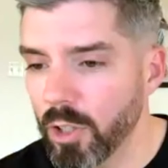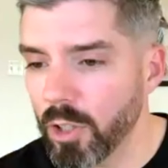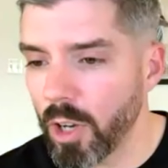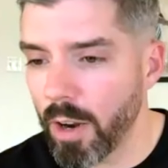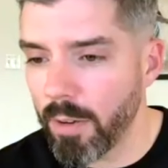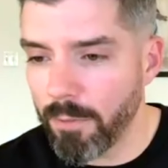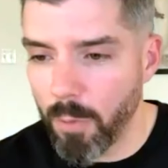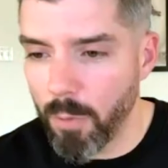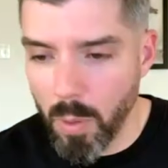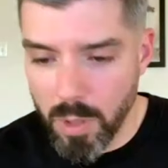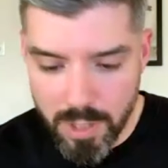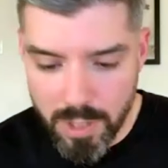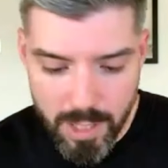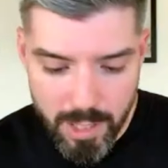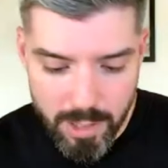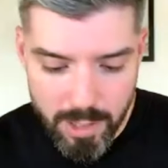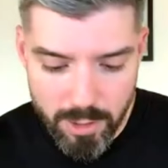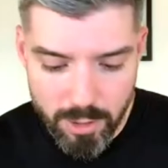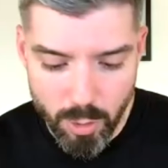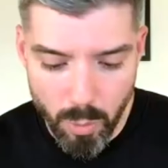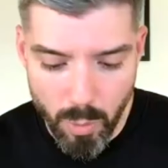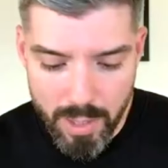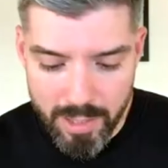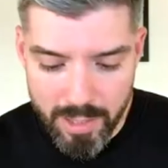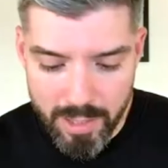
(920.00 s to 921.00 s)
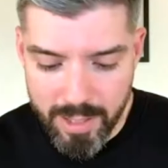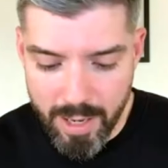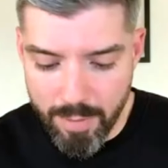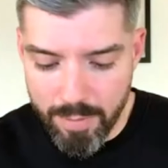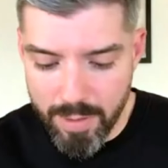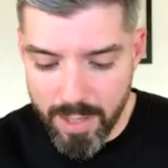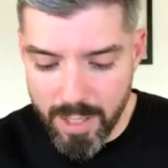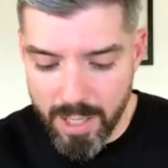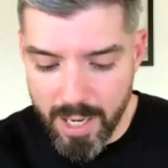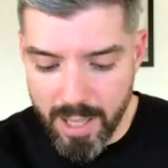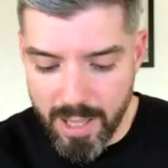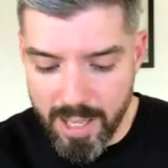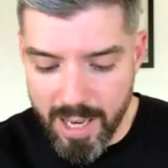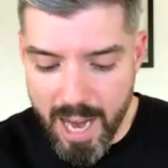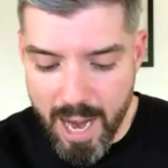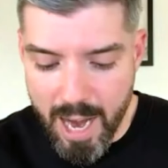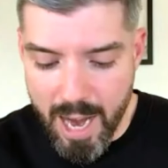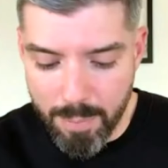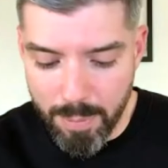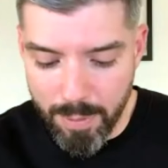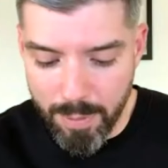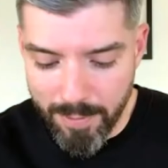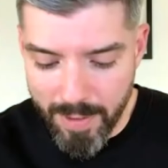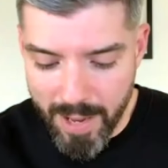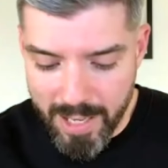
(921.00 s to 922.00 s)
John 14:27 in the
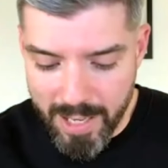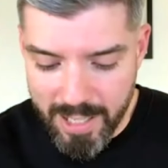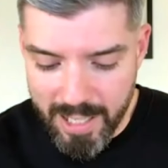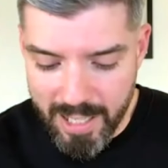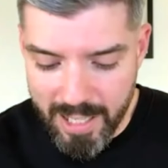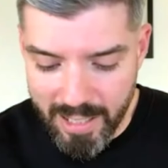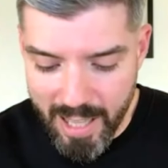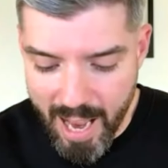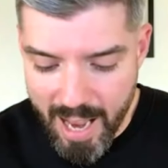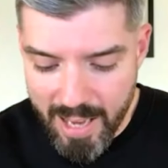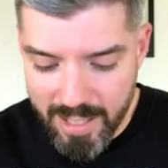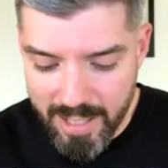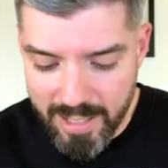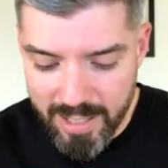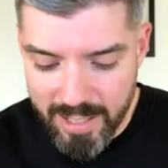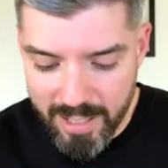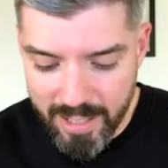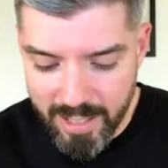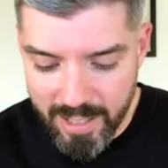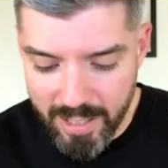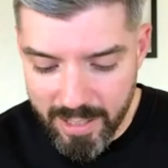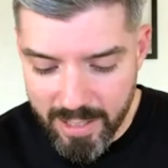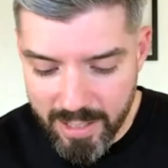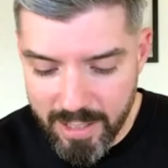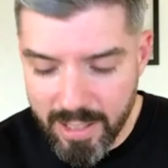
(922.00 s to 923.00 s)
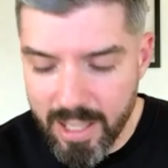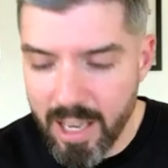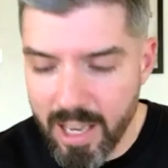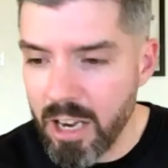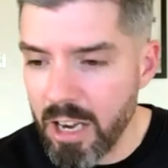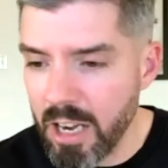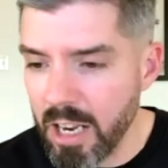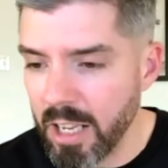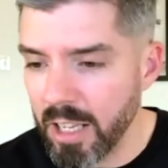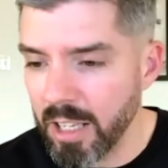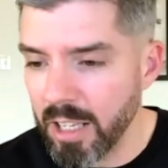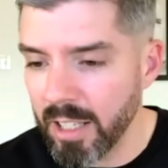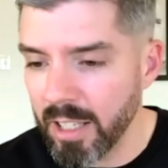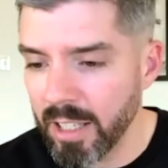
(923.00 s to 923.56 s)
Amplified Classic in there?